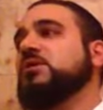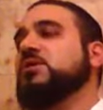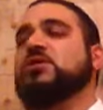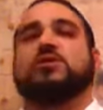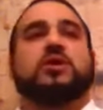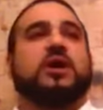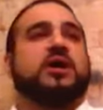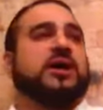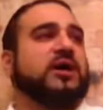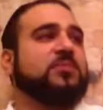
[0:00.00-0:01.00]
You
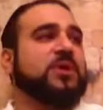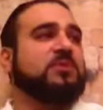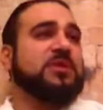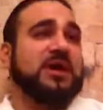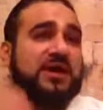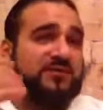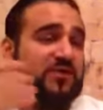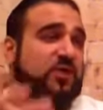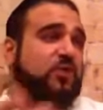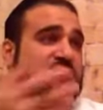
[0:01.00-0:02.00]
got a brit milah, even
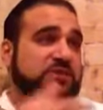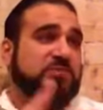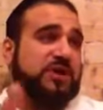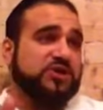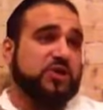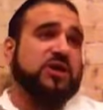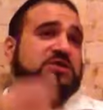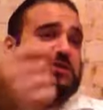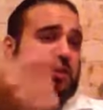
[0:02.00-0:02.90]
though it wasn't by choice.